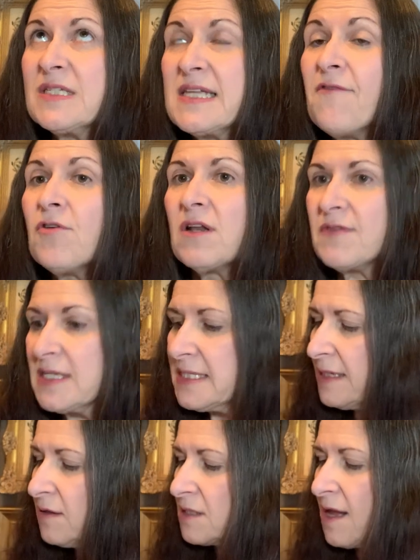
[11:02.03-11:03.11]
several of the
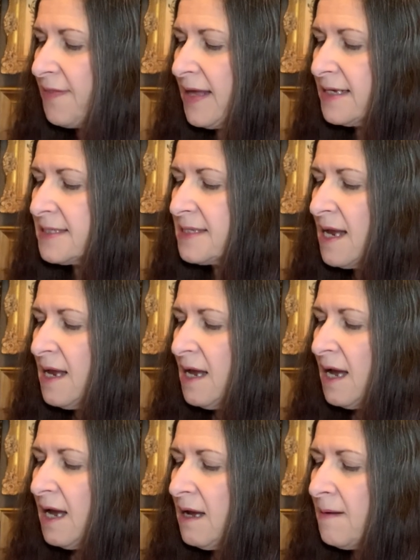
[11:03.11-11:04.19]
silks on this.
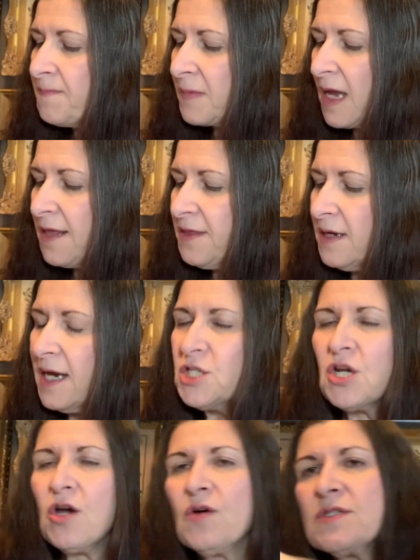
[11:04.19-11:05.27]
Um, I think I
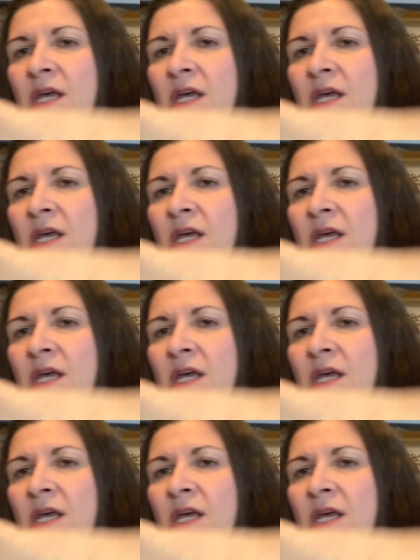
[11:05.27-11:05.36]
chose,